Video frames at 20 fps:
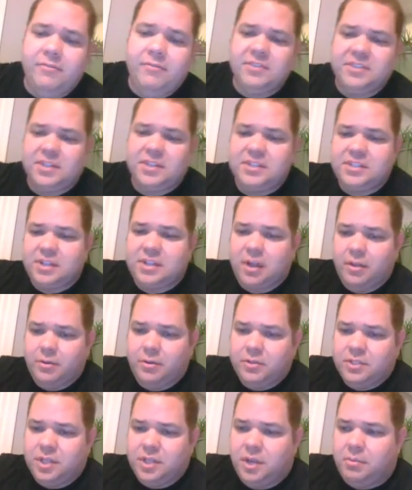Ever since I saw
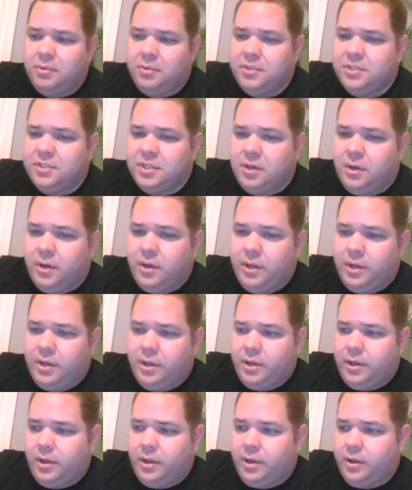those guppies
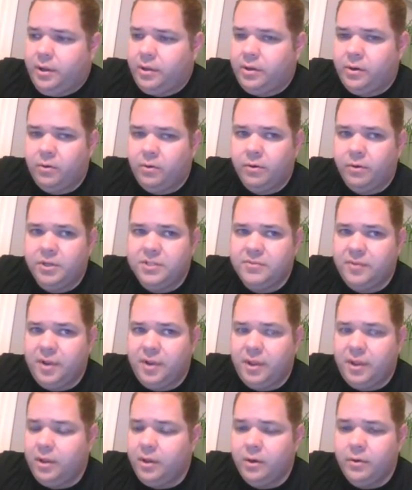on Corey's
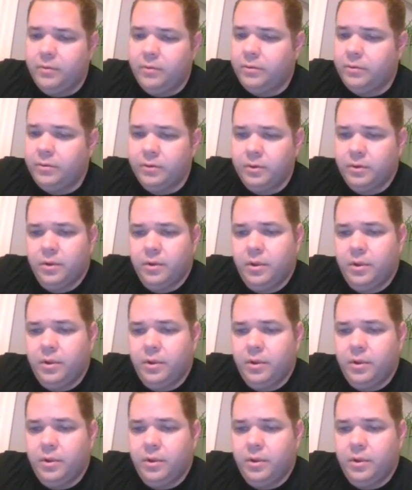video,